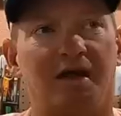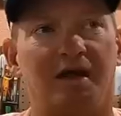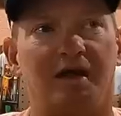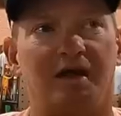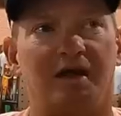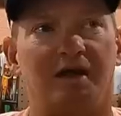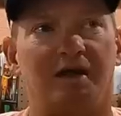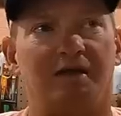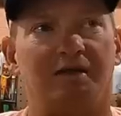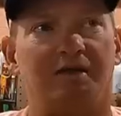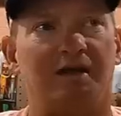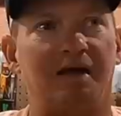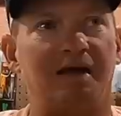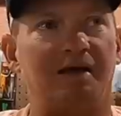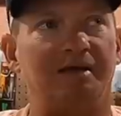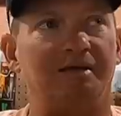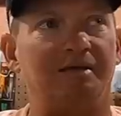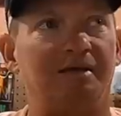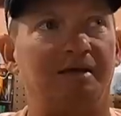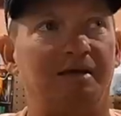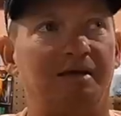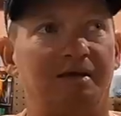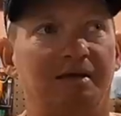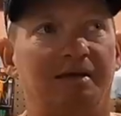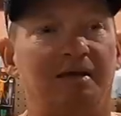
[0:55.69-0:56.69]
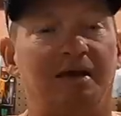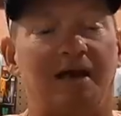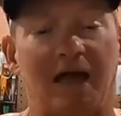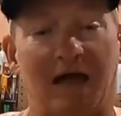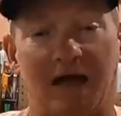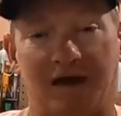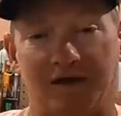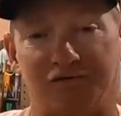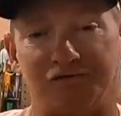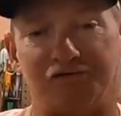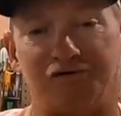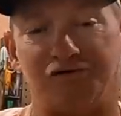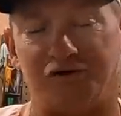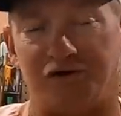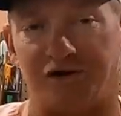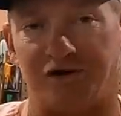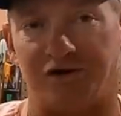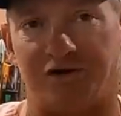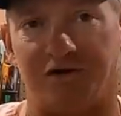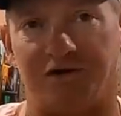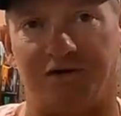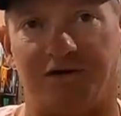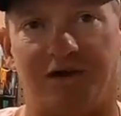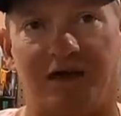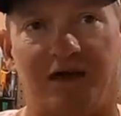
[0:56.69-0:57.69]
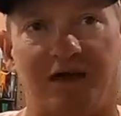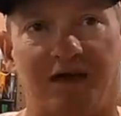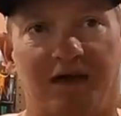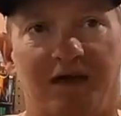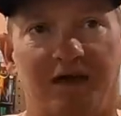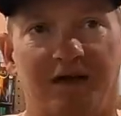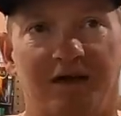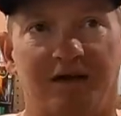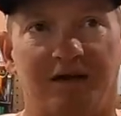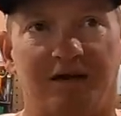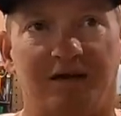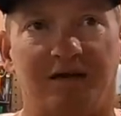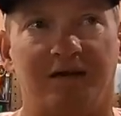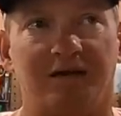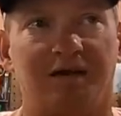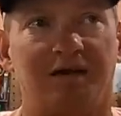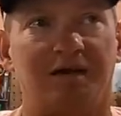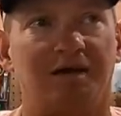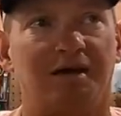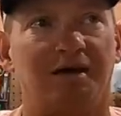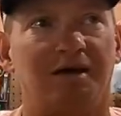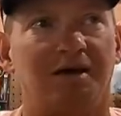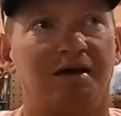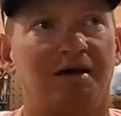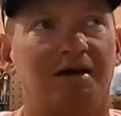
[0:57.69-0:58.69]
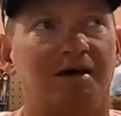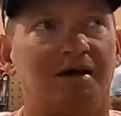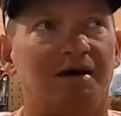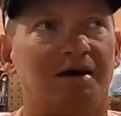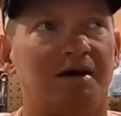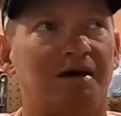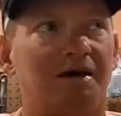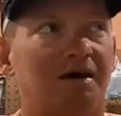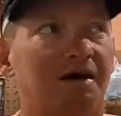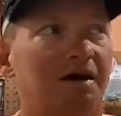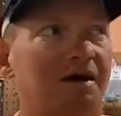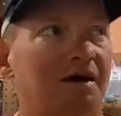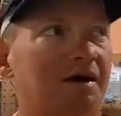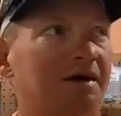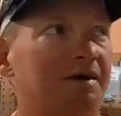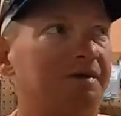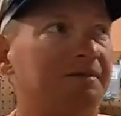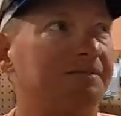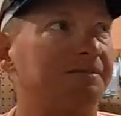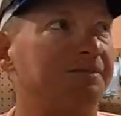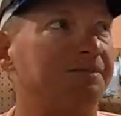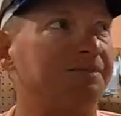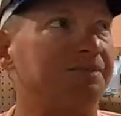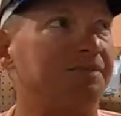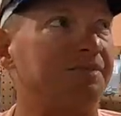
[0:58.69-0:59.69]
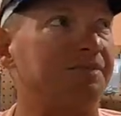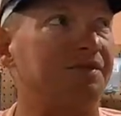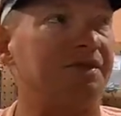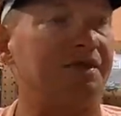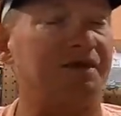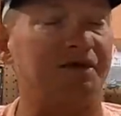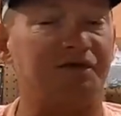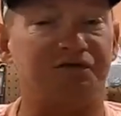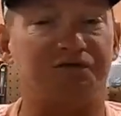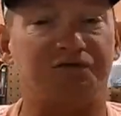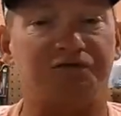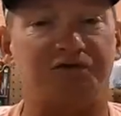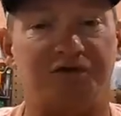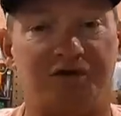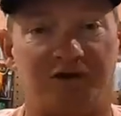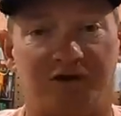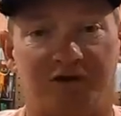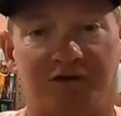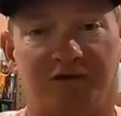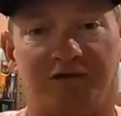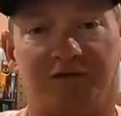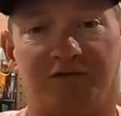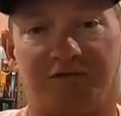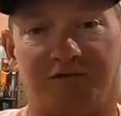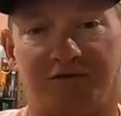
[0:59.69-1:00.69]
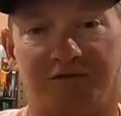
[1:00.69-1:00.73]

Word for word: and they did it last year. And uh, this year,